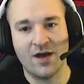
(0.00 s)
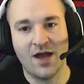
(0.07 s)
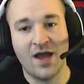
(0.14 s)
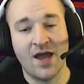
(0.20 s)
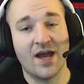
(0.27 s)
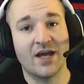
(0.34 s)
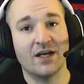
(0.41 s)

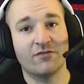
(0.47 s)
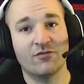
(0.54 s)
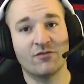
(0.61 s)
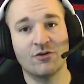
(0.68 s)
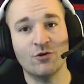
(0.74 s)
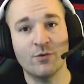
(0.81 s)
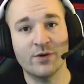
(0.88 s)
And if you're
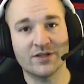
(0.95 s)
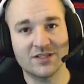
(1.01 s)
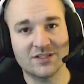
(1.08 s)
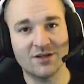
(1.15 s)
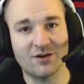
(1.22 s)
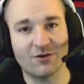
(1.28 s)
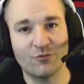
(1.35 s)
new and
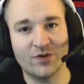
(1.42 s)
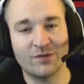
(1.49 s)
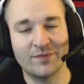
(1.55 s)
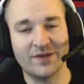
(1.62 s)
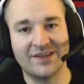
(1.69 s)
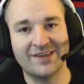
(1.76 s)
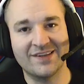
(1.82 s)
stuck with
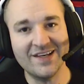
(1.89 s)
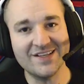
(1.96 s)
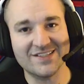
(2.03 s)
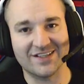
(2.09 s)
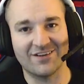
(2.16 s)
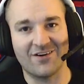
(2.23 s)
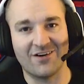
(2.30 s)
me
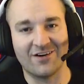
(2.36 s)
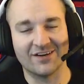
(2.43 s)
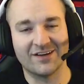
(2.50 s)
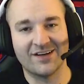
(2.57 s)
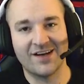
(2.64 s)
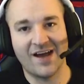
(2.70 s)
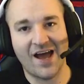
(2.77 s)
this long,
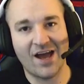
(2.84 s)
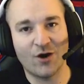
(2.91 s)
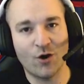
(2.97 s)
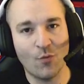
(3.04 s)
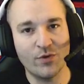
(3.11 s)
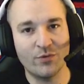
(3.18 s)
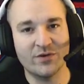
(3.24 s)
I
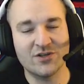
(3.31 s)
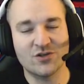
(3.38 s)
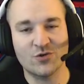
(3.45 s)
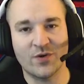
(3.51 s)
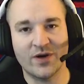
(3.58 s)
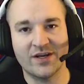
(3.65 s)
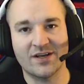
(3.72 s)
hope you
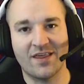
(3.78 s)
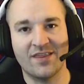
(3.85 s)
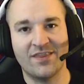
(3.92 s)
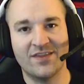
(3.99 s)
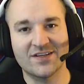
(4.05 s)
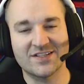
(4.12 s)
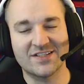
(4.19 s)
enjoyed
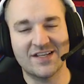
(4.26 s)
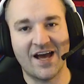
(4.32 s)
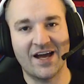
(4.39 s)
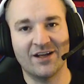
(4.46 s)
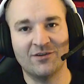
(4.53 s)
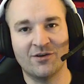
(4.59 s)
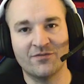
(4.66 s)
the
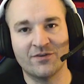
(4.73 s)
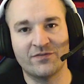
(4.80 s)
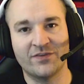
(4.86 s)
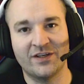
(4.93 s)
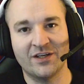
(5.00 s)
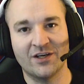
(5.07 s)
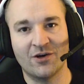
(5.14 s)
style of the
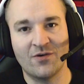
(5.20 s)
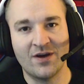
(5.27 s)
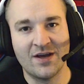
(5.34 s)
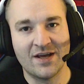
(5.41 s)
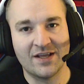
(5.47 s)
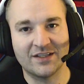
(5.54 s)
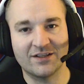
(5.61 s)
video,
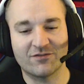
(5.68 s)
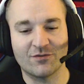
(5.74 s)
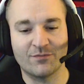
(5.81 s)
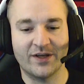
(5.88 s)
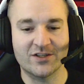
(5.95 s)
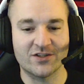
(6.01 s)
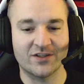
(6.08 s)
the
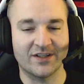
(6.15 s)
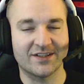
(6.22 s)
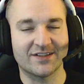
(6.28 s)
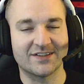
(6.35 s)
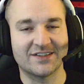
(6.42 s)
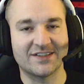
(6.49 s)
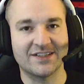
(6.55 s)
information you get
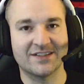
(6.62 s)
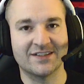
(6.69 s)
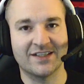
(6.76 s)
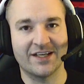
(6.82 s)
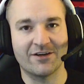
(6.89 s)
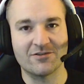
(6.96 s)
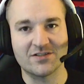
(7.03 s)
to see in the
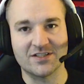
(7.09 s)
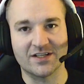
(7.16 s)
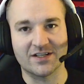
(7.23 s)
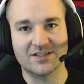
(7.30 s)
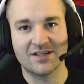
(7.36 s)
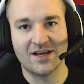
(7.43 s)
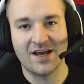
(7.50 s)
Layer
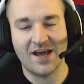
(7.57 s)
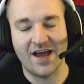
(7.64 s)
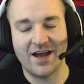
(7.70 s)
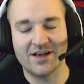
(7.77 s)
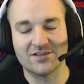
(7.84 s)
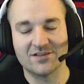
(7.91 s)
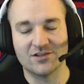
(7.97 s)
6
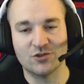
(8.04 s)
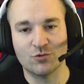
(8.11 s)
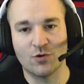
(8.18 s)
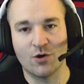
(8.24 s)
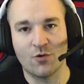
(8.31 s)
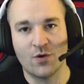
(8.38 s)
as a duo